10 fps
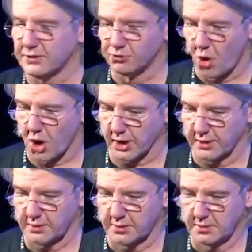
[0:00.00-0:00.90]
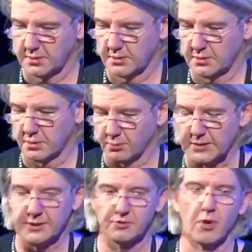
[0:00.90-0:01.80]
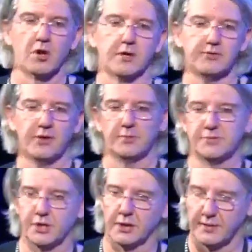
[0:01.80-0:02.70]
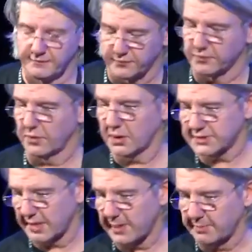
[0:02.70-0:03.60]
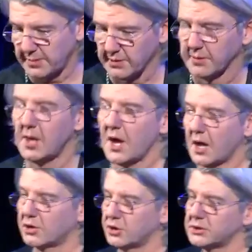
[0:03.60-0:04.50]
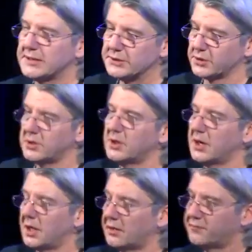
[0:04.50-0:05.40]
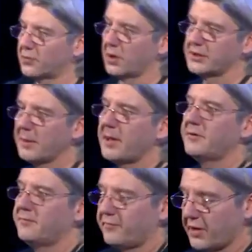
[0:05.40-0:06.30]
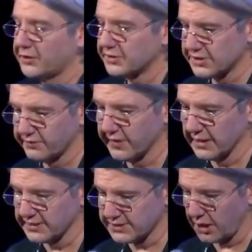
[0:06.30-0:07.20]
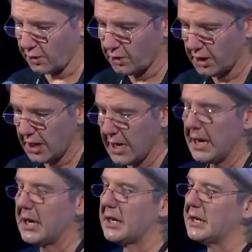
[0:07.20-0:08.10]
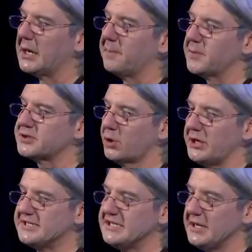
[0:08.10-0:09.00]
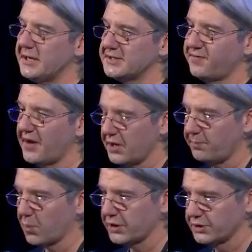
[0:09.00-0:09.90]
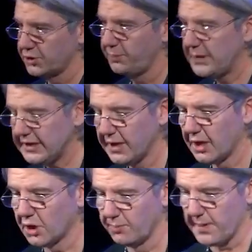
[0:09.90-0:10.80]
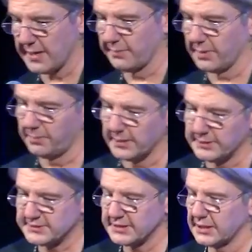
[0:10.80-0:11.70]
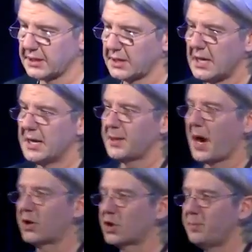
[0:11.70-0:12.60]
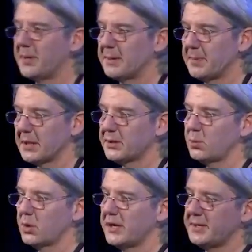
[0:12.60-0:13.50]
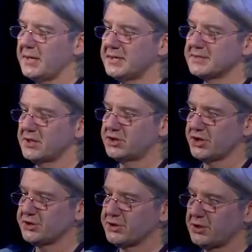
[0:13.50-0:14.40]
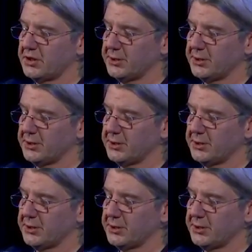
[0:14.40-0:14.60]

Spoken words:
wrong. Completely wrong. Ethereum is going to live for a long time and be a good leader for a long time, and very deservingly so. So it is very important to be compatible, but our compatibility with it is just